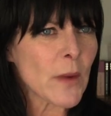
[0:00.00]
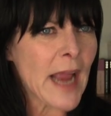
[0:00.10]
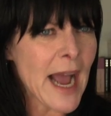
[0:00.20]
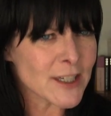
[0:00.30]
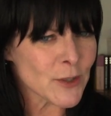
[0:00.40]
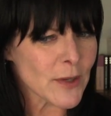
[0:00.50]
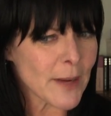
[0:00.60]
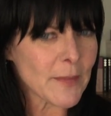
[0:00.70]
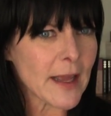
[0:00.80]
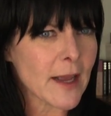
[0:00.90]
react to it.
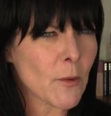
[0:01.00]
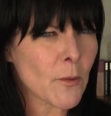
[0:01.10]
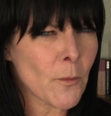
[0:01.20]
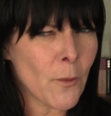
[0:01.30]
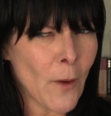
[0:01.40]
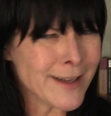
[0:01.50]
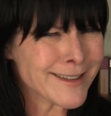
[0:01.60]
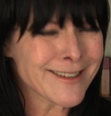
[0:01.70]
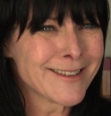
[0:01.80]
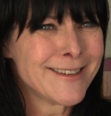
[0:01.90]
I'm like,
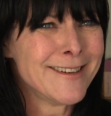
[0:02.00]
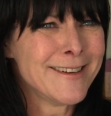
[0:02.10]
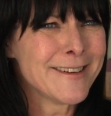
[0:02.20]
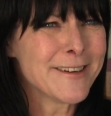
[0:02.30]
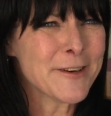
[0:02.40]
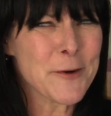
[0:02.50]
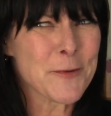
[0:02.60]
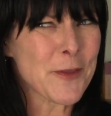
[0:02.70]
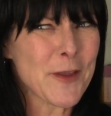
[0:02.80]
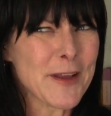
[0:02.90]
what? You
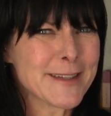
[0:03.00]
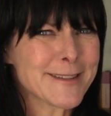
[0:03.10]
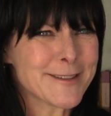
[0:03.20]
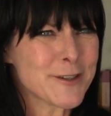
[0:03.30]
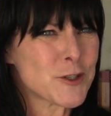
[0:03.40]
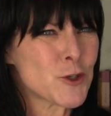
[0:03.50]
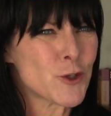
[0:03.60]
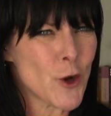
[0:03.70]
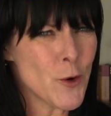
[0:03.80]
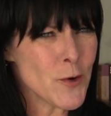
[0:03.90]
know, is this a
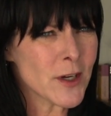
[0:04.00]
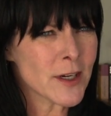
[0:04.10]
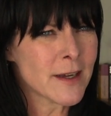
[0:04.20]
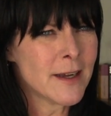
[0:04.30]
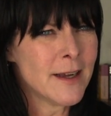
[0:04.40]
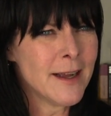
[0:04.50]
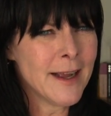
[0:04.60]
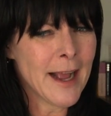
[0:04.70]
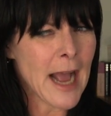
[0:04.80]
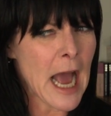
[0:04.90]
joke?
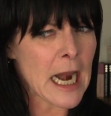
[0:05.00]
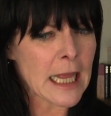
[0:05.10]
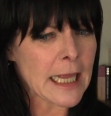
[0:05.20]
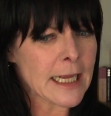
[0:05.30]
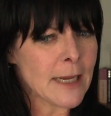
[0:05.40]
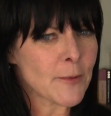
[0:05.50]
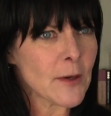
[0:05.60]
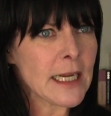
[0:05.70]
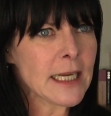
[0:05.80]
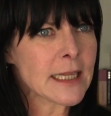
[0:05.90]
And I like keep
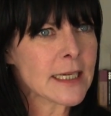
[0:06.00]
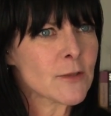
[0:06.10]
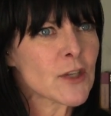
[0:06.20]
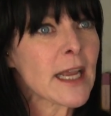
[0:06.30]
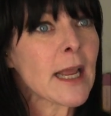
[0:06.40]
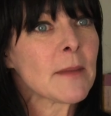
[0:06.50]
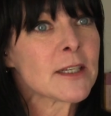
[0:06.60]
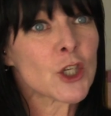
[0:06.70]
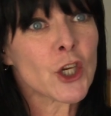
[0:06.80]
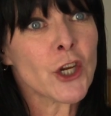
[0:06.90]
reading, and then I was like, and
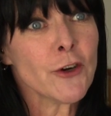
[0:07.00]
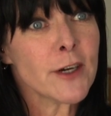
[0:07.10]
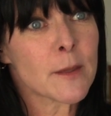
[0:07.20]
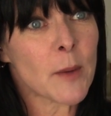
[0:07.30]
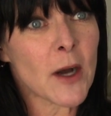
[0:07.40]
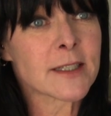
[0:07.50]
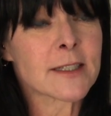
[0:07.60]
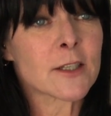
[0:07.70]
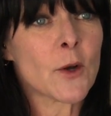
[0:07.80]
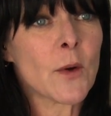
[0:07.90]
my security
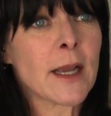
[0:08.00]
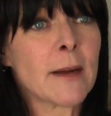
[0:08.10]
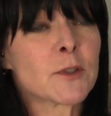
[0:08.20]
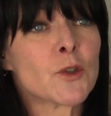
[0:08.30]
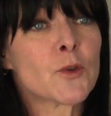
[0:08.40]
deposit's going up to